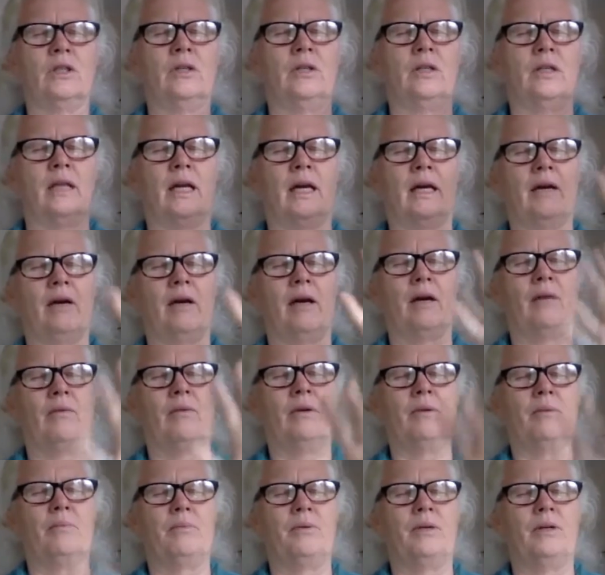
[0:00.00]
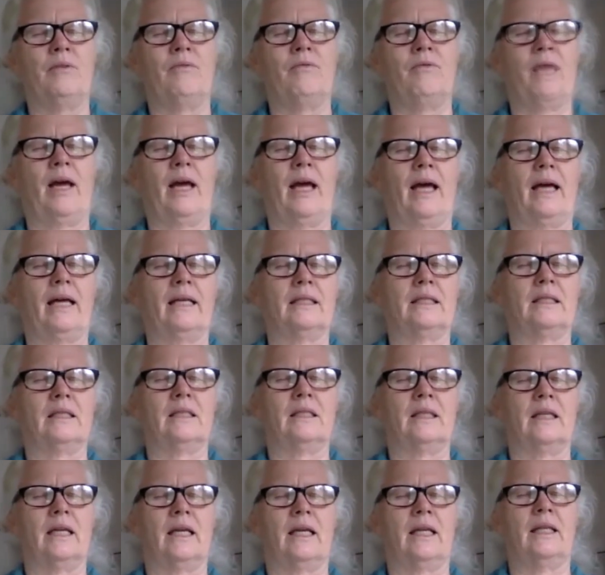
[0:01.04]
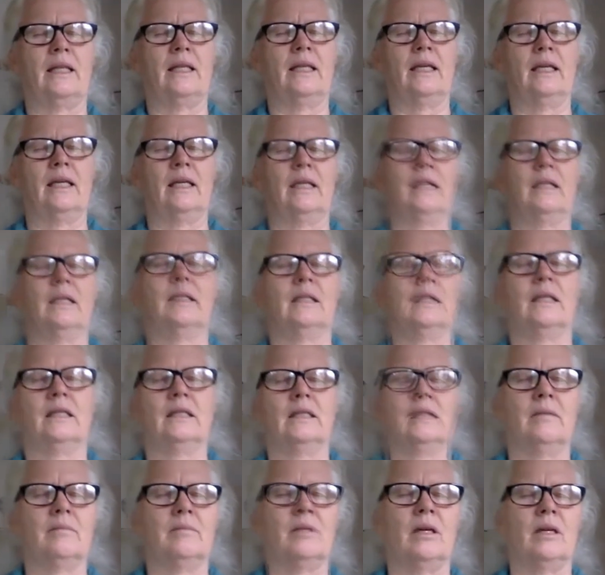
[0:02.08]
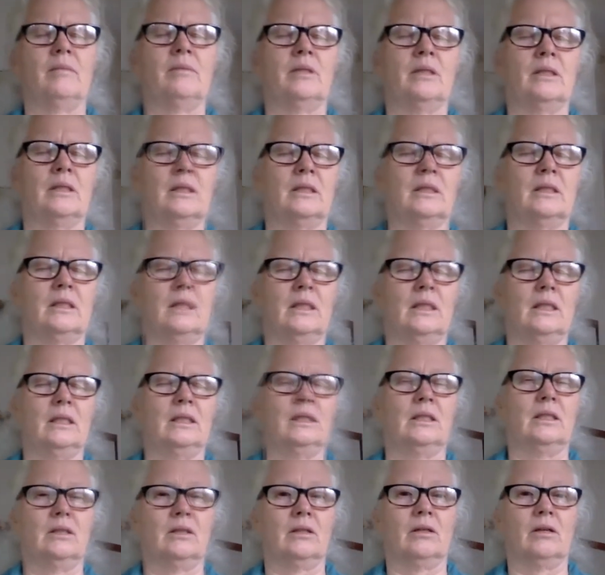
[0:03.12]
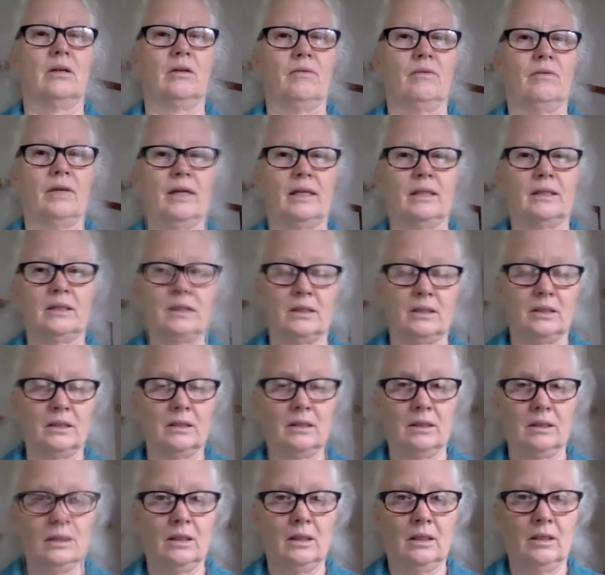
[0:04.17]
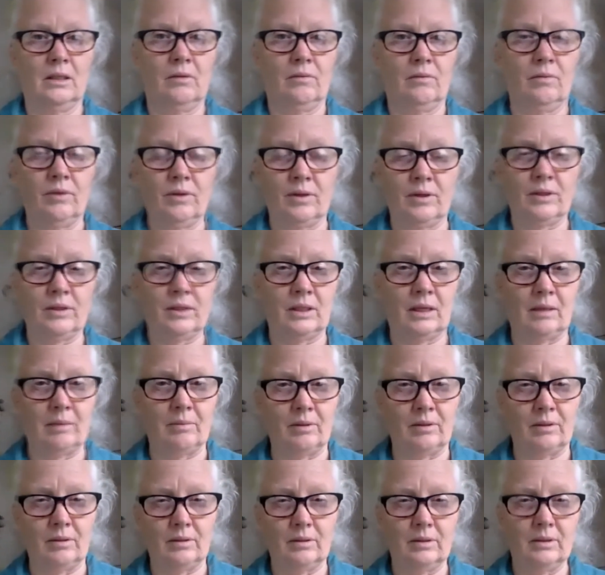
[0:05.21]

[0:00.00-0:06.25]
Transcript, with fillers: that I, I went pretty fast, and I think that sometimes it's easier to go fast with the double.